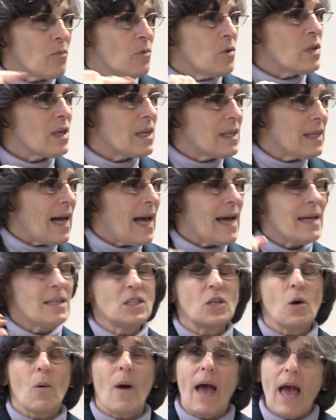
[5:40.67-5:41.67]
through the class
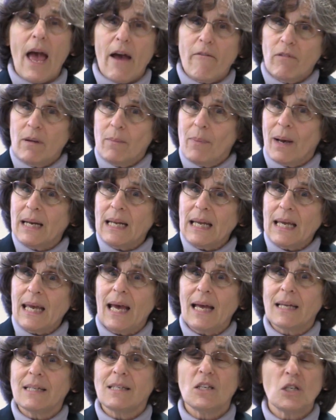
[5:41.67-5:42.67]
so everybody
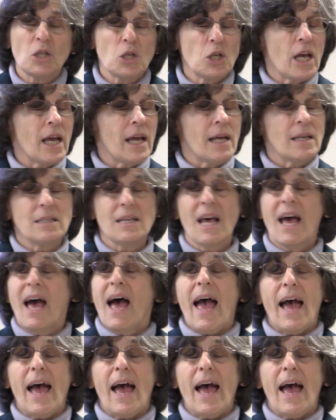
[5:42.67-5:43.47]
gets a chance,